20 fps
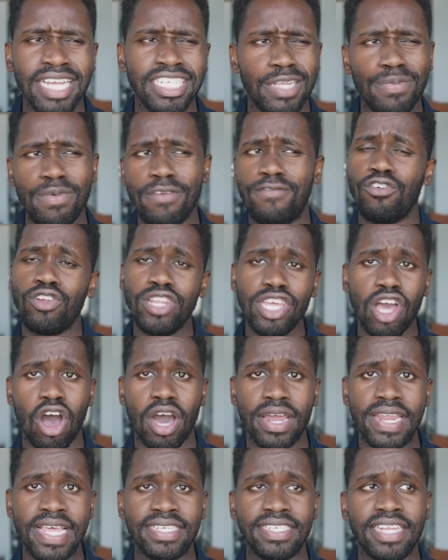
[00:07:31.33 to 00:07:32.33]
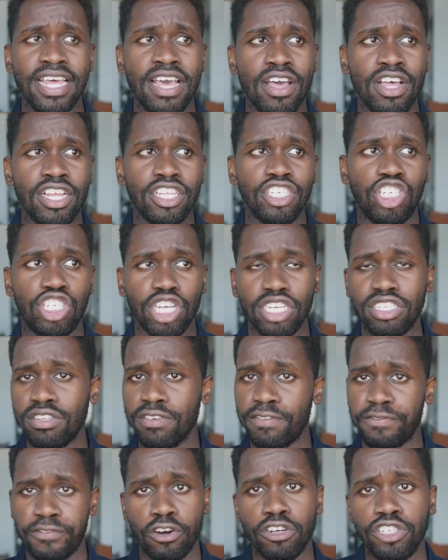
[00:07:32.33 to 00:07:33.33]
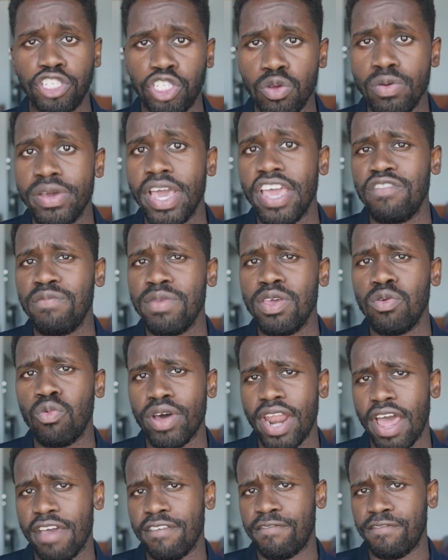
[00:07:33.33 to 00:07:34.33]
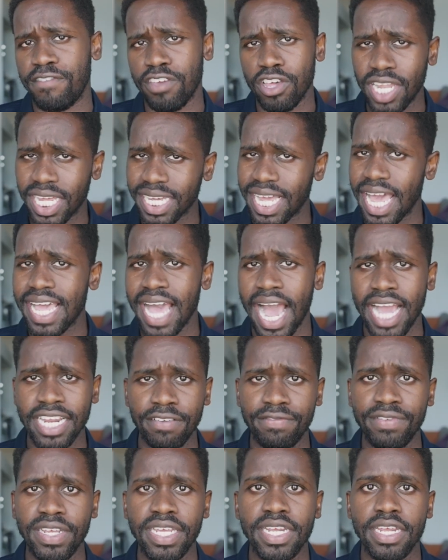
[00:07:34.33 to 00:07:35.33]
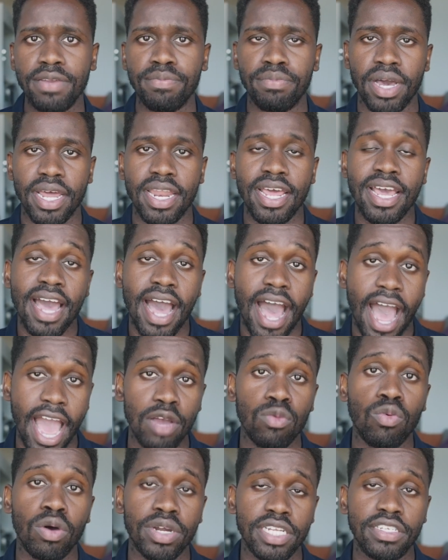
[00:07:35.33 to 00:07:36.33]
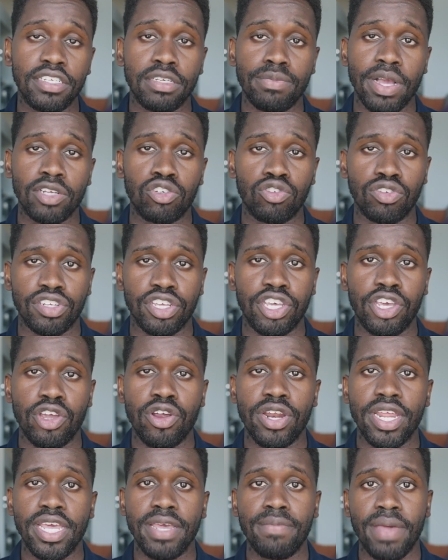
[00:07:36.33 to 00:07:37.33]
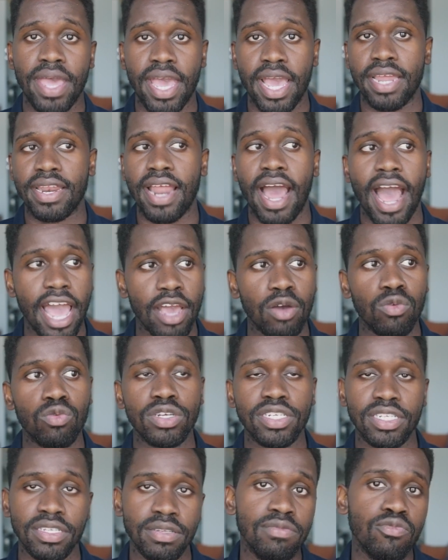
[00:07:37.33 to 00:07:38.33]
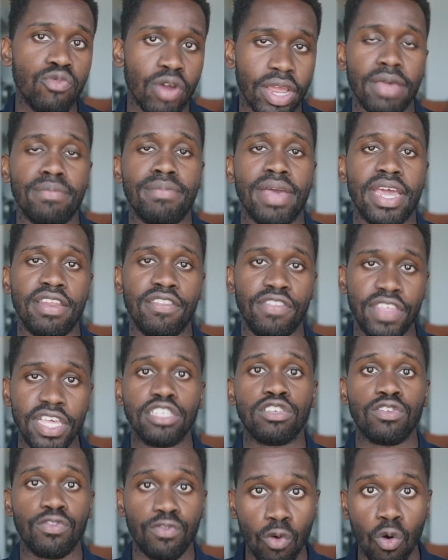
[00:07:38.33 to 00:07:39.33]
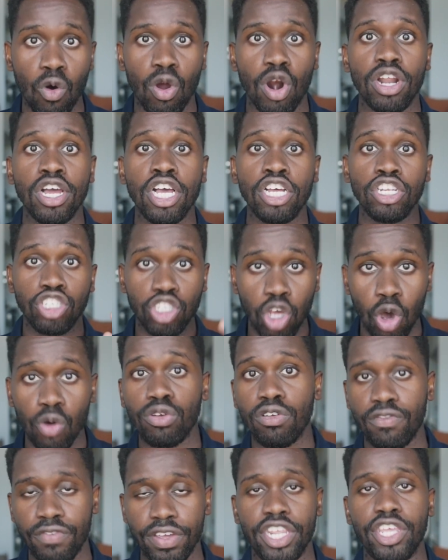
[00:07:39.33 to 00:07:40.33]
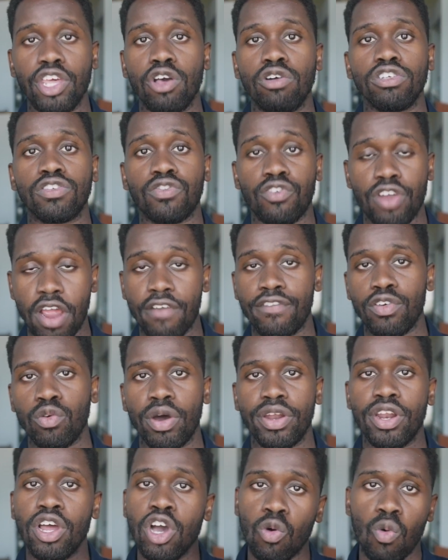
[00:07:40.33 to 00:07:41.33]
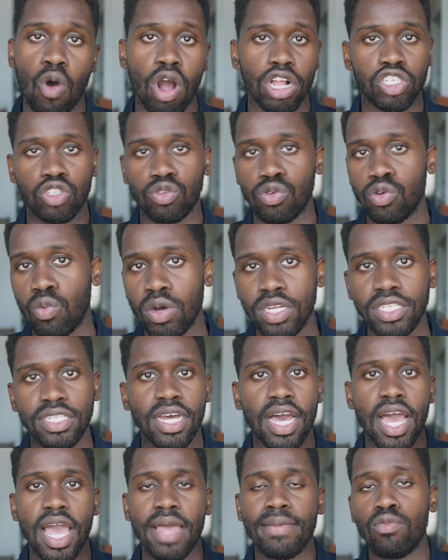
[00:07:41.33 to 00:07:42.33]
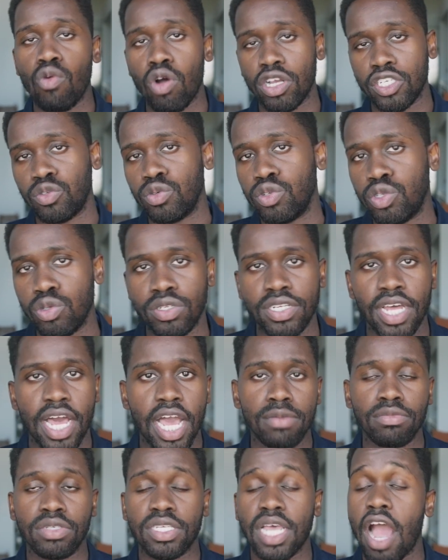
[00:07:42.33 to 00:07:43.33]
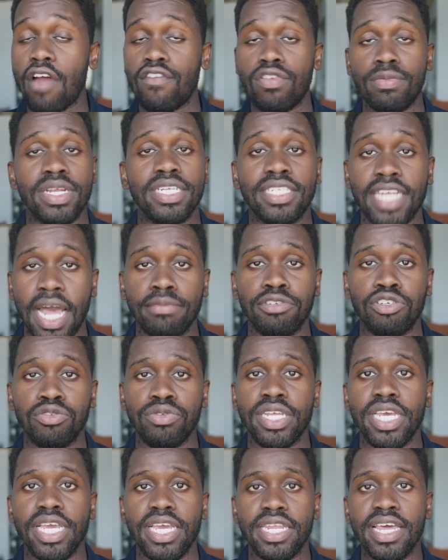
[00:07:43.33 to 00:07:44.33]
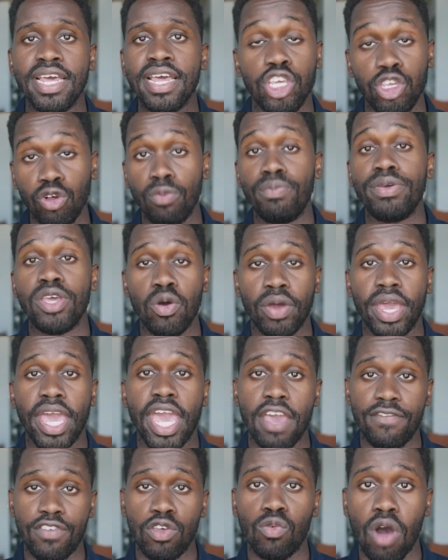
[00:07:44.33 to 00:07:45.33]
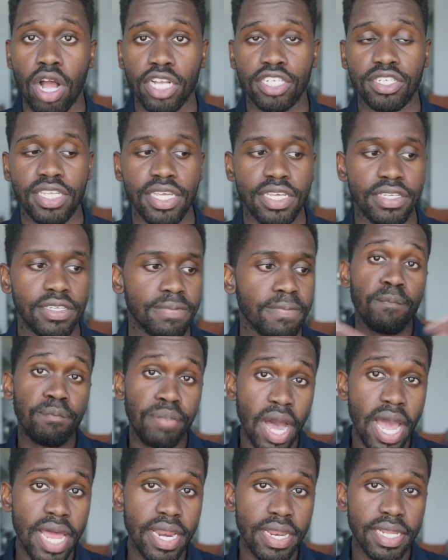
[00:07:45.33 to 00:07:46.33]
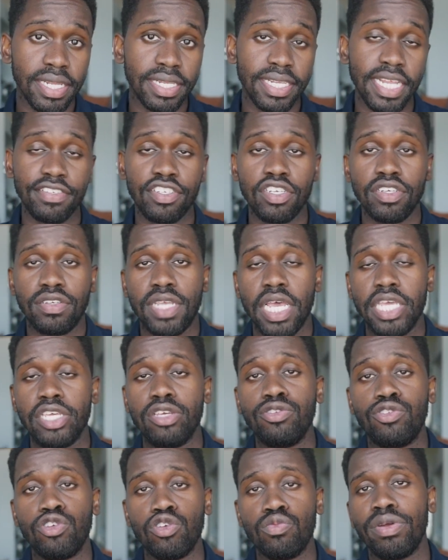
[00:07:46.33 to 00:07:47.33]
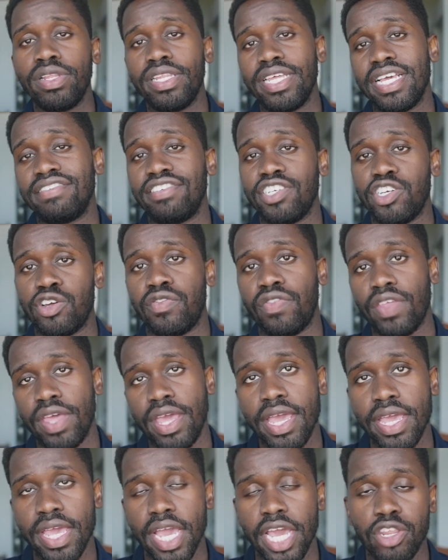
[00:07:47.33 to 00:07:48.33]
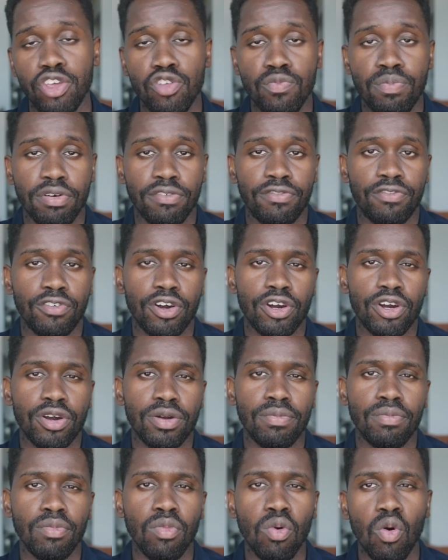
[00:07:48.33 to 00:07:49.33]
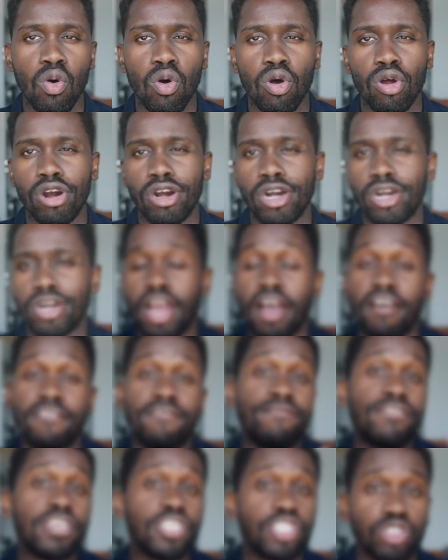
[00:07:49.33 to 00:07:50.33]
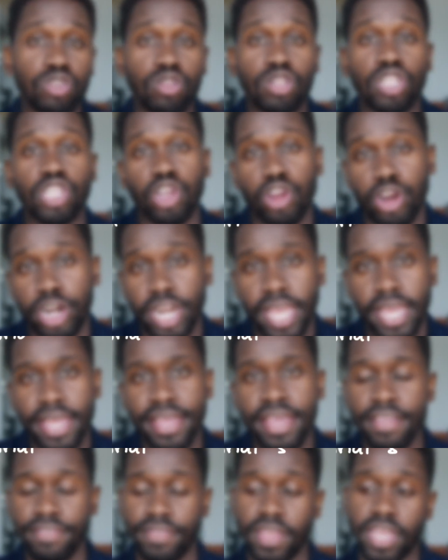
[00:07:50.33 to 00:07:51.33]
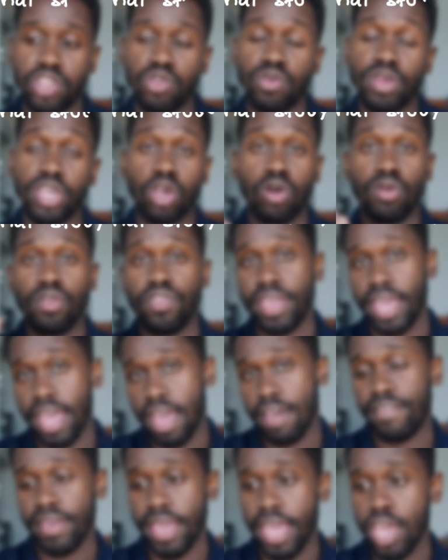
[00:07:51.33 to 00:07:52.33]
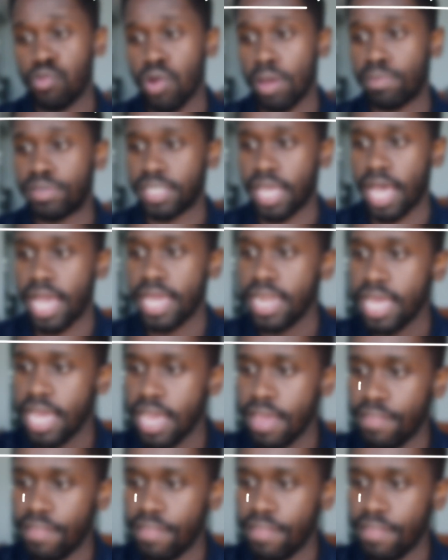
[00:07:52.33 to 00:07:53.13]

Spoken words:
To be fully honest, just the first 2 gave me what I feel like I kind of needed, but I wanted some extra security, and I would recommend these 4 total videos for everyone. Watch through 1 time, watch through 2 times, however many times you need, you'll be okay if you watch these. But let's just say YouTube really isn't your thing and you'd prefer more official learning, then you can go to the FAA website.